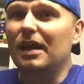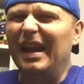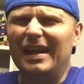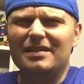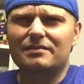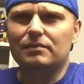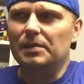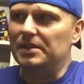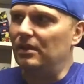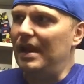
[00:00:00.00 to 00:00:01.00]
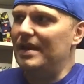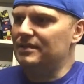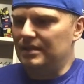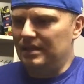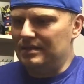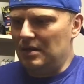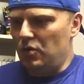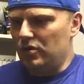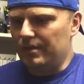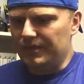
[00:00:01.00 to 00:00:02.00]
And I guess maybe the last thing is, I
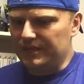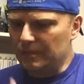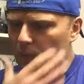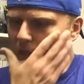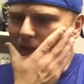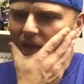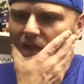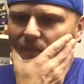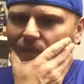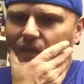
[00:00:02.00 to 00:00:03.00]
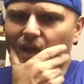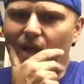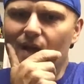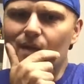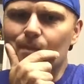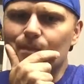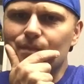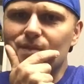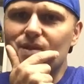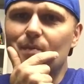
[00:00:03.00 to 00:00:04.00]
woke up this morning and
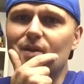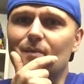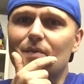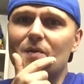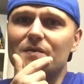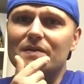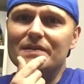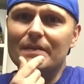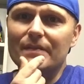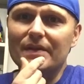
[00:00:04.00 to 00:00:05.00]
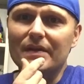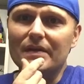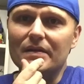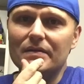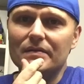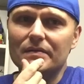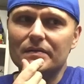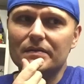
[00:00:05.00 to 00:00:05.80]
somebody had posted something on